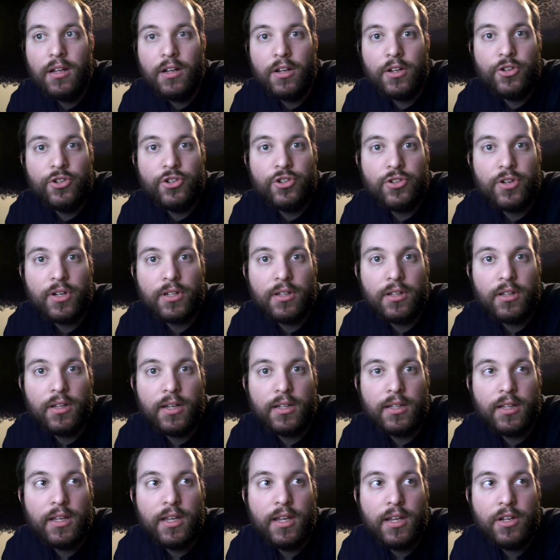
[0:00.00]
constructed
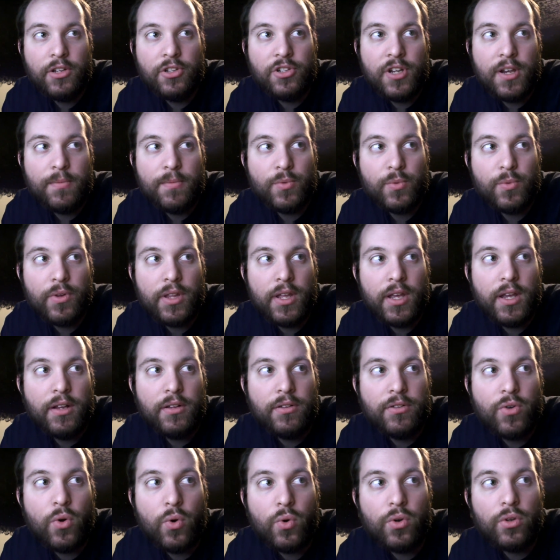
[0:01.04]
like the King James, where they
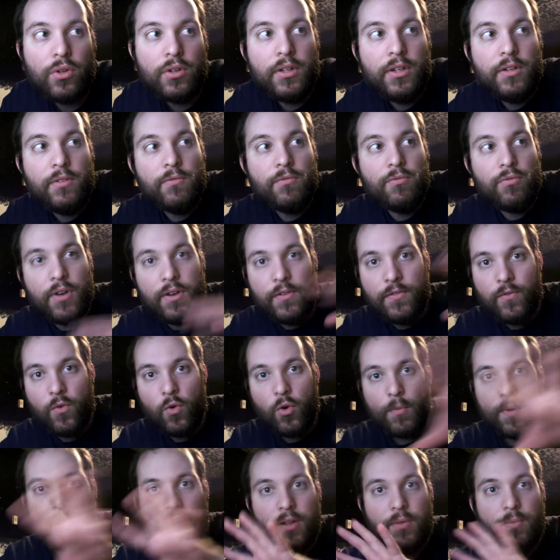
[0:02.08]
totally
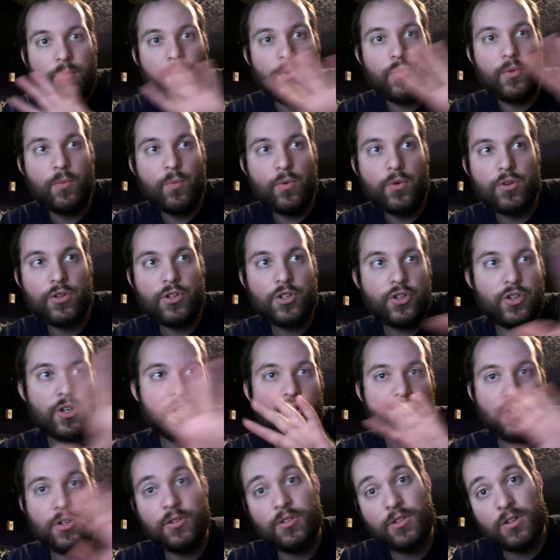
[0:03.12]
reformatted the word
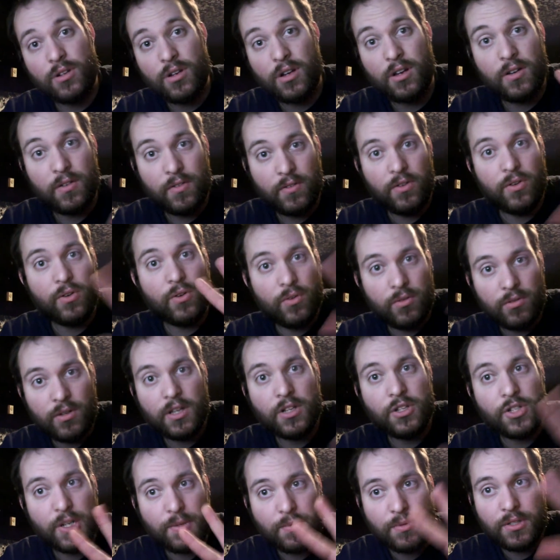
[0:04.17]
structure. And it's kind of,
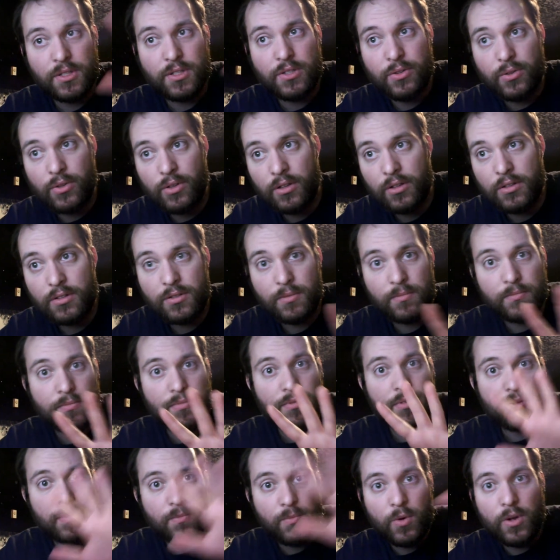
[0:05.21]
King James is still
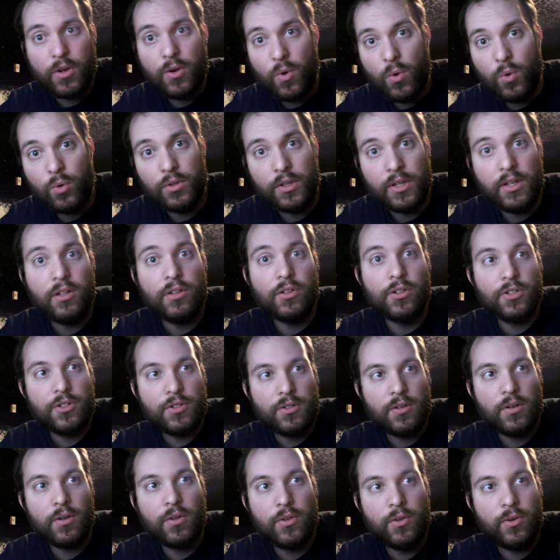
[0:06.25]
somewhat Old
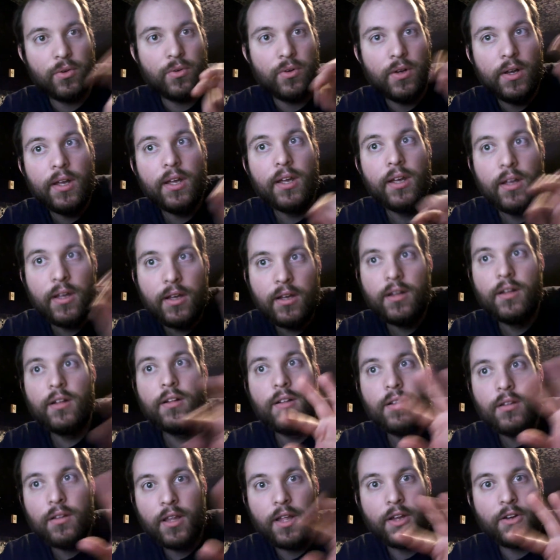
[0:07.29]
English, although
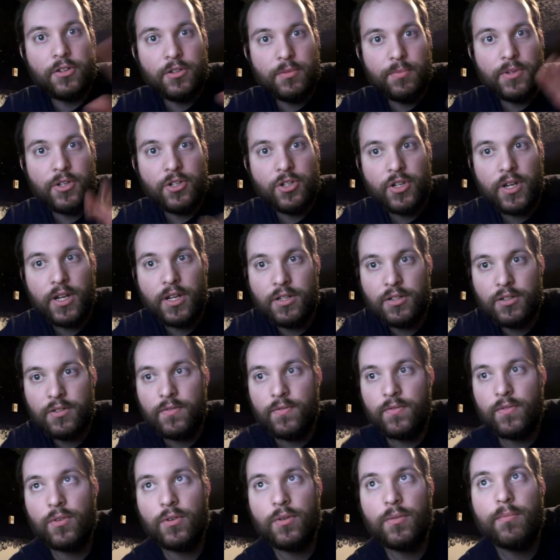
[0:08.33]
letters have been changed
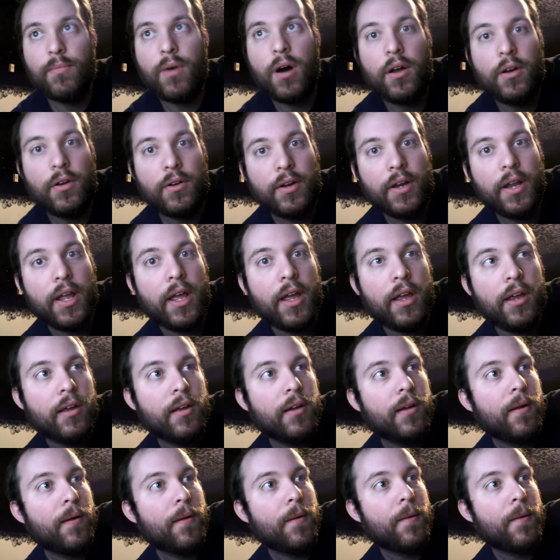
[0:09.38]
for modern day.